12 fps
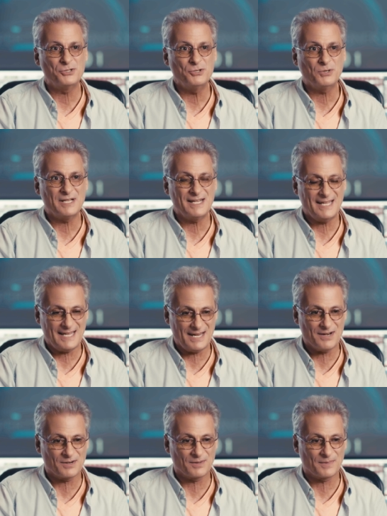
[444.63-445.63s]
You can
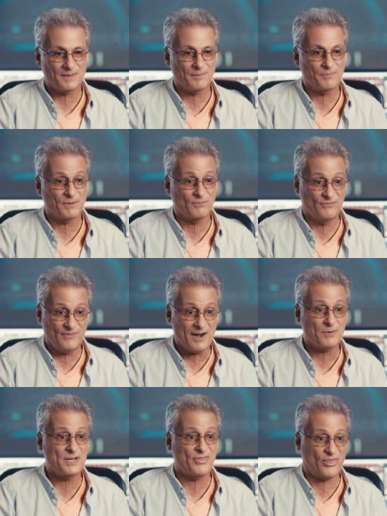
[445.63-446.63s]
hear the the
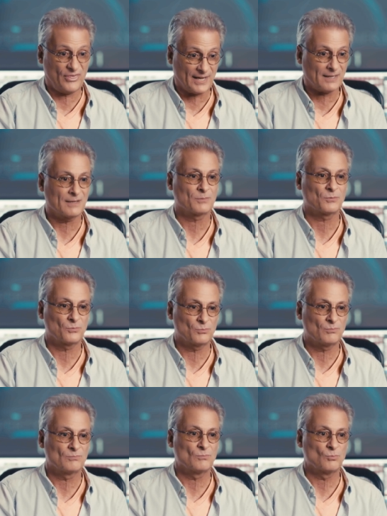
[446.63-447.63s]
very thick,
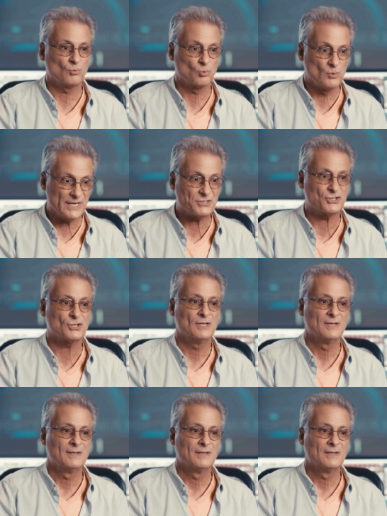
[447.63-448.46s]
rich,